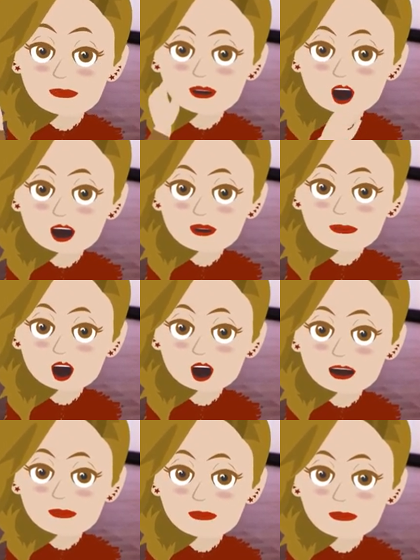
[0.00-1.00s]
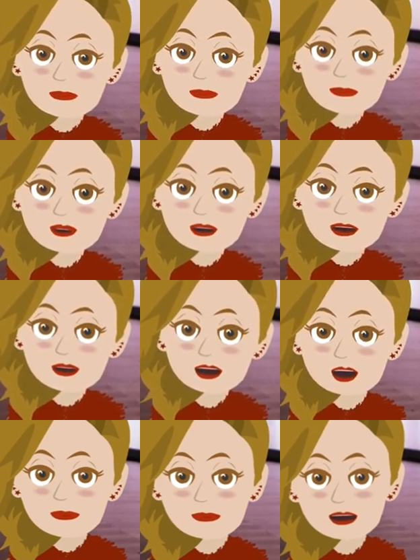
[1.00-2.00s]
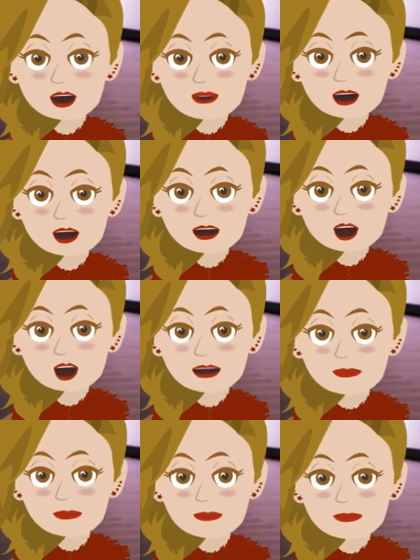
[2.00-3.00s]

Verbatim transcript: You don't feel doubt or worry